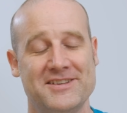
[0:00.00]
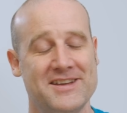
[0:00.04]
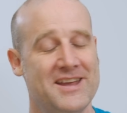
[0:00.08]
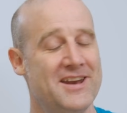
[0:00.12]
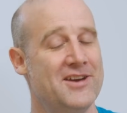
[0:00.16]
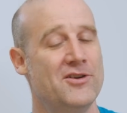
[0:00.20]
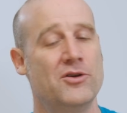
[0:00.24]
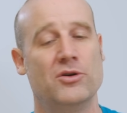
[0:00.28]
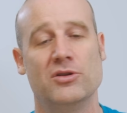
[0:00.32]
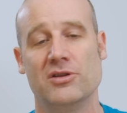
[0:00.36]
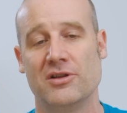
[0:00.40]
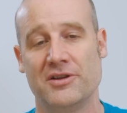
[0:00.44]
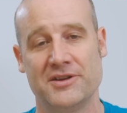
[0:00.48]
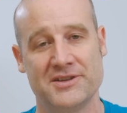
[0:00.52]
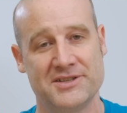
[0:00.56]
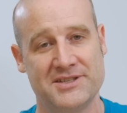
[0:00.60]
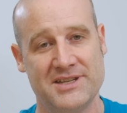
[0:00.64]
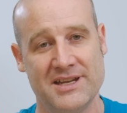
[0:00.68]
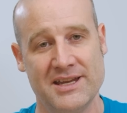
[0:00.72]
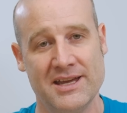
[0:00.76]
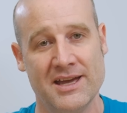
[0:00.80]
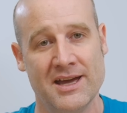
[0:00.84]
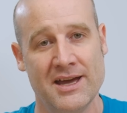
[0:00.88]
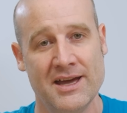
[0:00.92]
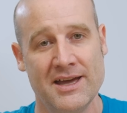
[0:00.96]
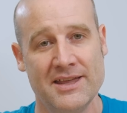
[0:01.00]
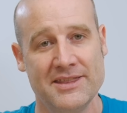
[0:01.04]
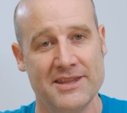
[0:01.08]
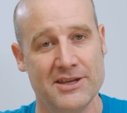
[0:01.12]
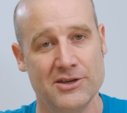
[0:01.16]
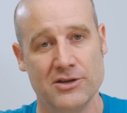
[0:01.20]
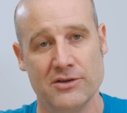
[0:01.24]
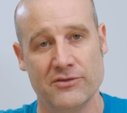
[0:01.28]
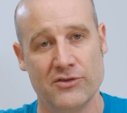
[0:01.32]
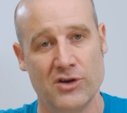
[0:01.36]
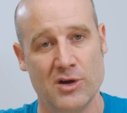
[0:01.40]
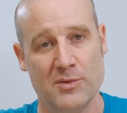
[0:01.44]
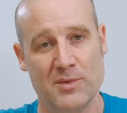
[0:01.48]
And in all honesty,
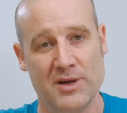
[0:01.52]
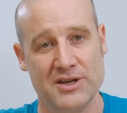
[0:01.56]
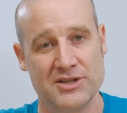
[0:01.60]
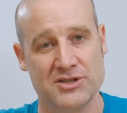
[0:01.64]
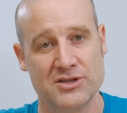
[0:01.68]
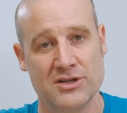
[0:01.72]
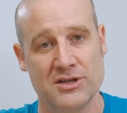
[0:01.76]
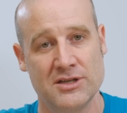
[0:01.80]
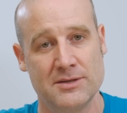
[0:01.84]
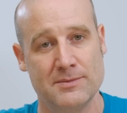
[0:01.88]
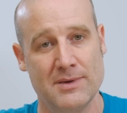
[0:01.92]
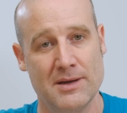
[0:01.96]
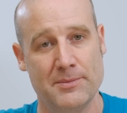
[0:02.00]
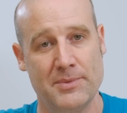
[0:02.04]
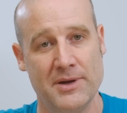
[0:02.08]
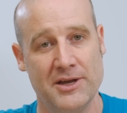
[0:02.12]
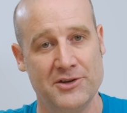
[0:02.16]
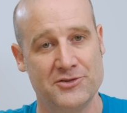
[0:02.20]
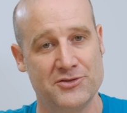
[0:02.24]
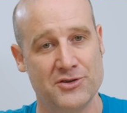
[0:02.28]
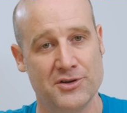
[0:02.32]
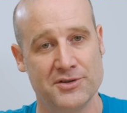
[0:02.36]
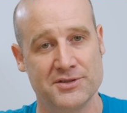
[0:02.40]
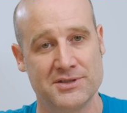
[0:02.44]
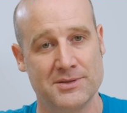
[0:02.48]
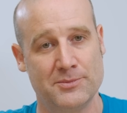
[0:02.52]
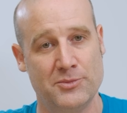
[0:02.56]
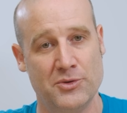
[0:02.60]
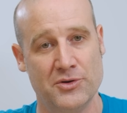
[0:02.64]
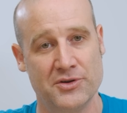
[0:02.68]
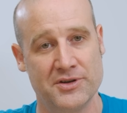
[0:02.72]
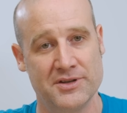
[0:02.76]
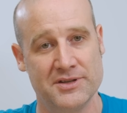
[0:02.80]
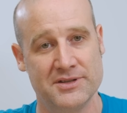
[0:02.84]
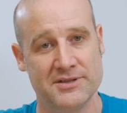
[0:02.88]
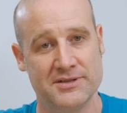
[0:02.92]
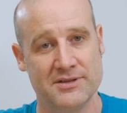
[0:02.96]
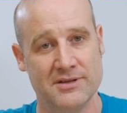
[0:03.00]
thank you very much to my Patreon
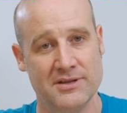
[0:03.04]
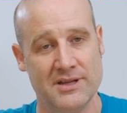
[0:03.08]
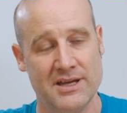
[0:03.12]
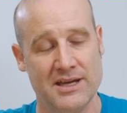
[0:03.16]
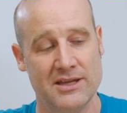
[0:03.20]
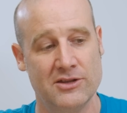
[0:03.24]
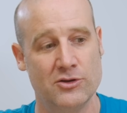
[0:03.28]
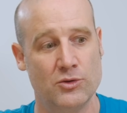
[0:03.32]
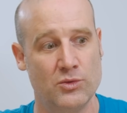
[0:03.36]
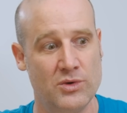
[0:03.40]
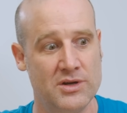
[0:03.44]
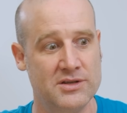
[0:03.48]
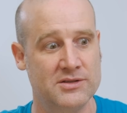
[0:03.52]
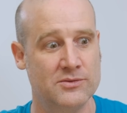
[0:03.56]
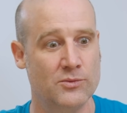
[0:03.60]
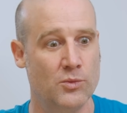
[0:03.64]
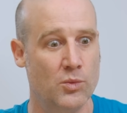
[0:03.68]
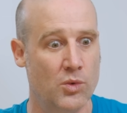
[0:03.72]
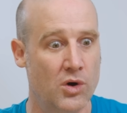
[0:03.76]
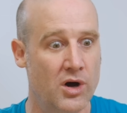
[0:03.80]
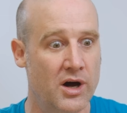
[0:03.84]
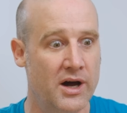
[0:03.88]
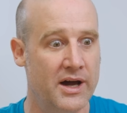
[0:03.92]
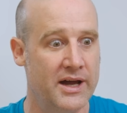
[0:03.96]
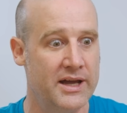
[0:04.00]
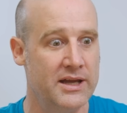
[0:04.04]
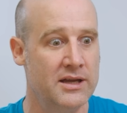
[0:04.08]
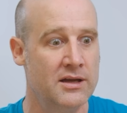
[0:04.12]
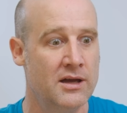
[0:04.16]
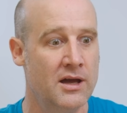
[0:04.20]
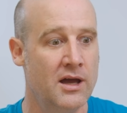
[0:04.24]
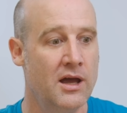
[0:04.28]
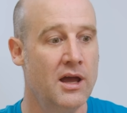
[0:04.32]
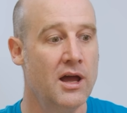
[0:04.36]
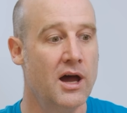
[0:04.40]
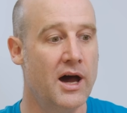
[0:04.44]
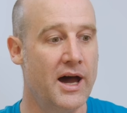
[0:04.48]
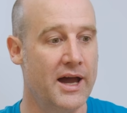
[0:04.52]
supporters. They're the reason why
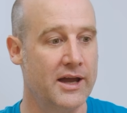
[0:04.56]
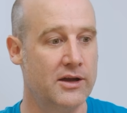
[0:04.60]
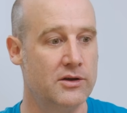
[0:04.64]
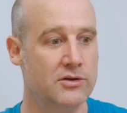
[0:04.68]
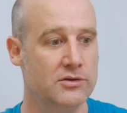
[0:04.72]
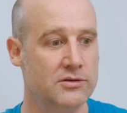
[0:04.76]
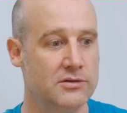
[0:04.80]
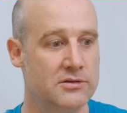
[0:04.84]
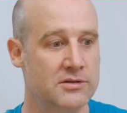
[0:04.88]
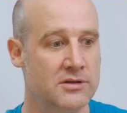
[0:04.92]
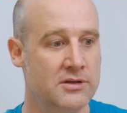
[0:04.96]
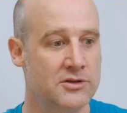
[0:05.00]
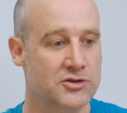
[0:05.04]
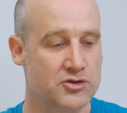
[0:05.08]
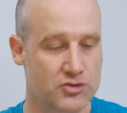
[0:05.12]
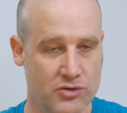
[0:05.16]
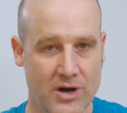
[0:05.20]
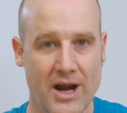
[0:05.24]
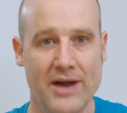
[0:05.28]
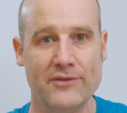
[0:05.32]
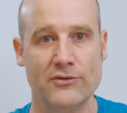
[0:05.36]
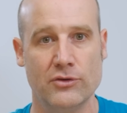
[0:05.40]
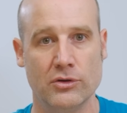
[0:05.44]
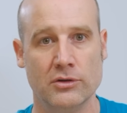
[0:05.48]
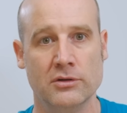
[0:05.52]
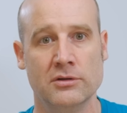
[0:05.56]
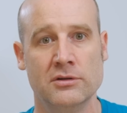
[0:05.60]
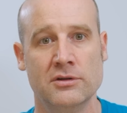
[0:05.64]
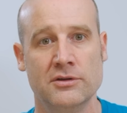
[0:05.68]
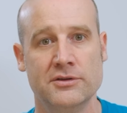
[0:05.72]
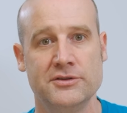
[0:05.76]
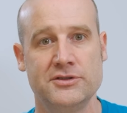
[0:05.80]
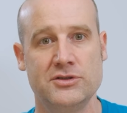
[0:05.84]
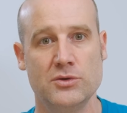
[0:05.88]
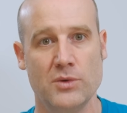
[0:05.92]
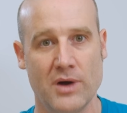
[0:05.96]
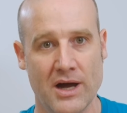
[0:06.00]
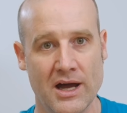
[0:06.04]
I could travel
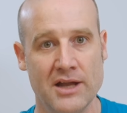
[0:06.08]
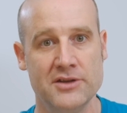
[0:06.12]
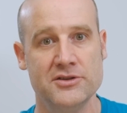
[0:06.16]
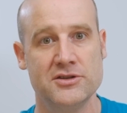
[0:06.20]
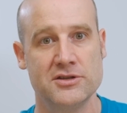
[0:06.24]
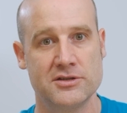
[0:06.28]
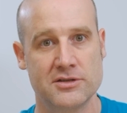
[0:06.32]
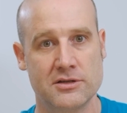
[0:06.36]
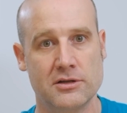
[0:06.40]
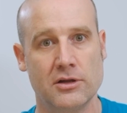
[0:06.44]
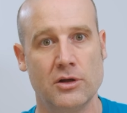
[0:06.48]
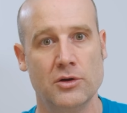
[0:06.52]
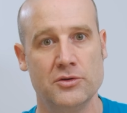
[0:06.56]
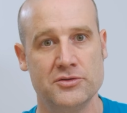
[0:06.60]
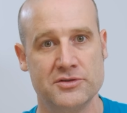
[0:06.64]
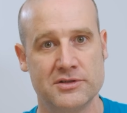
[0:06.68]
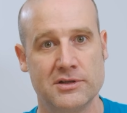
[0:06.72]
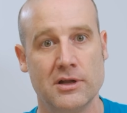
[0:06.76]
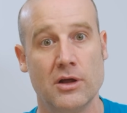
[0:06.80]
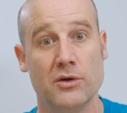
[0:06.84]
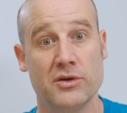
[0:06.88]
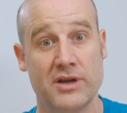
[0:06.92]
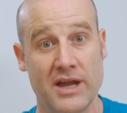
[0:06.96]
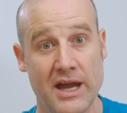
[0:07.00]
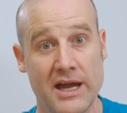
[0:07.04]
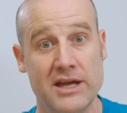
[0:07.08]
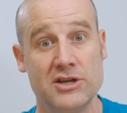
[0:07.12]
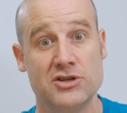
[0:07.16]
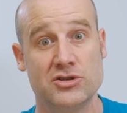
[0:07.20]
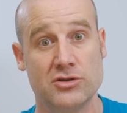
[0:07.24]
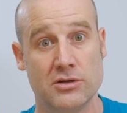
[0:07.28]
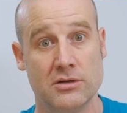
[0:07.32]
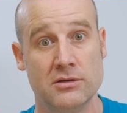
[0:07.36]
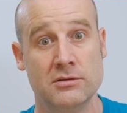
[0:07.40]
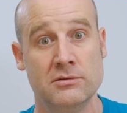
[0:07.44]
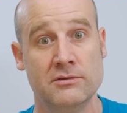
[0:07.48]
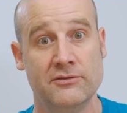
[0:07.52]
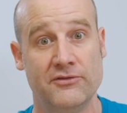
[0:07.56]
to undisclosed
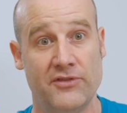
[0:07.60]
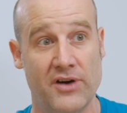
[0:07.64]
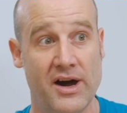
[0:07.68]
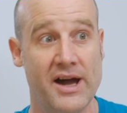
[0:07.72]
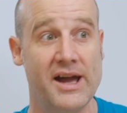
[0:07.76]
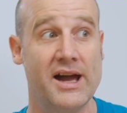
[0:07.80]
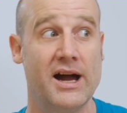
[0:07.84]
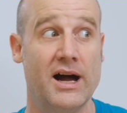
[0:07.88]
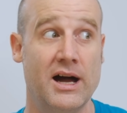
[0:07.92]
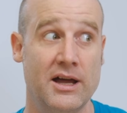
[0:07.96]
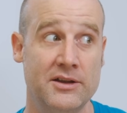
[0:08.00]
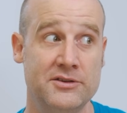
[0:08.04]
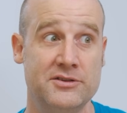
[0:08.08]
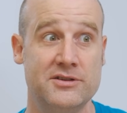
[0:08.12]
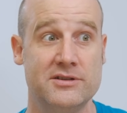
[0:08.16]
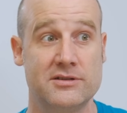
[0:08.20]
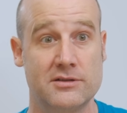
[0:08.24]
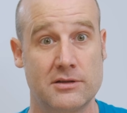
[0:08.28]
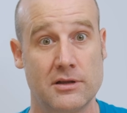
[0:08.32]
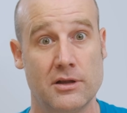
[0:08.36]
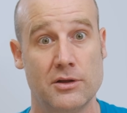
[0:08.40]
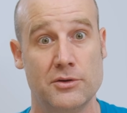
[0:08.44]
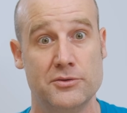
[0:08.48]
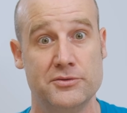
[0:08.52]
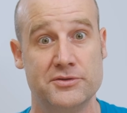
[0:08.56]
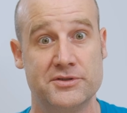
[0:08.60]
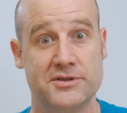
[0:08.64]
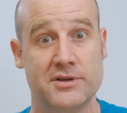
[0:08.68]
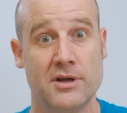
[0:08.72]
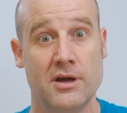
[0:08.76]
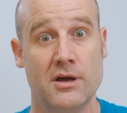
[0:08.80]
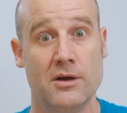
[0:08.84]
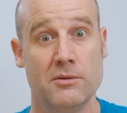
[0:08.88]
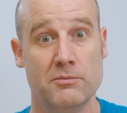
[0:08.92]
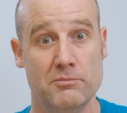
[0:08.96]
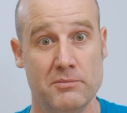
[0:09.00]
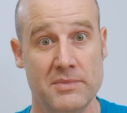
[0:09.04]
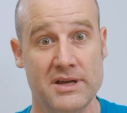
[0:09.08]
location via undisclosed
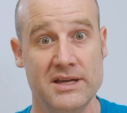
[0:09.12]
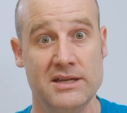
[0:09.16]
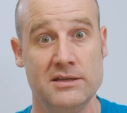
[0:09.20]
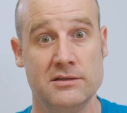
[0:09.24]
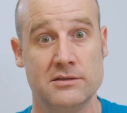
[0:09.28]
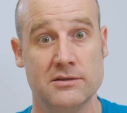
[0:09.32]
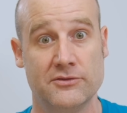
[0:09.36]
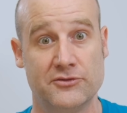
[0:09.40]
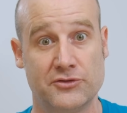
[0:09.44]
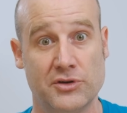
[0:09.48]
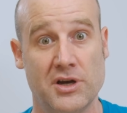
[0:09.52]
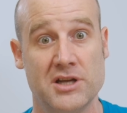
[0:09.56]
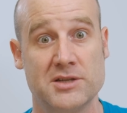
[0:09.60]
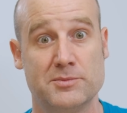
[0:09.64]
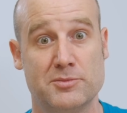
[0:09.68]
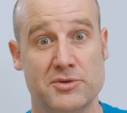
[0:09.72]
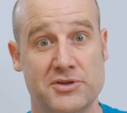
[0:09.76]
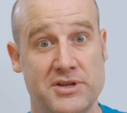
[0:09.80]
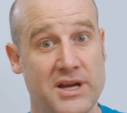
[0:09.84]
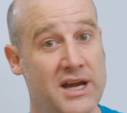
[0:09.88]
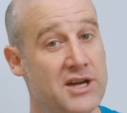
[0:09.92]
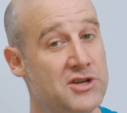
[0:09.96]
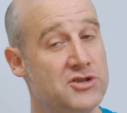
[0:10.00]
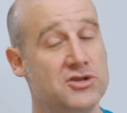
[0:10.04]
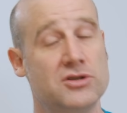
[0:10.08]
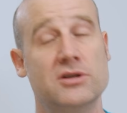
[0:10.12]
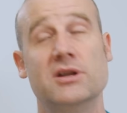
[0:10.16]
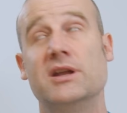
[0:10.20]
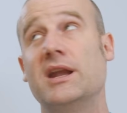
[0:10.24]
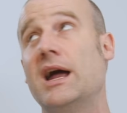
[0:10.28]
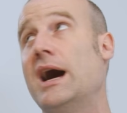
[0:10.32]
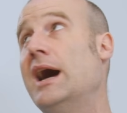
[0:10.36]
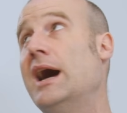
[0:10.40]
means of transportation at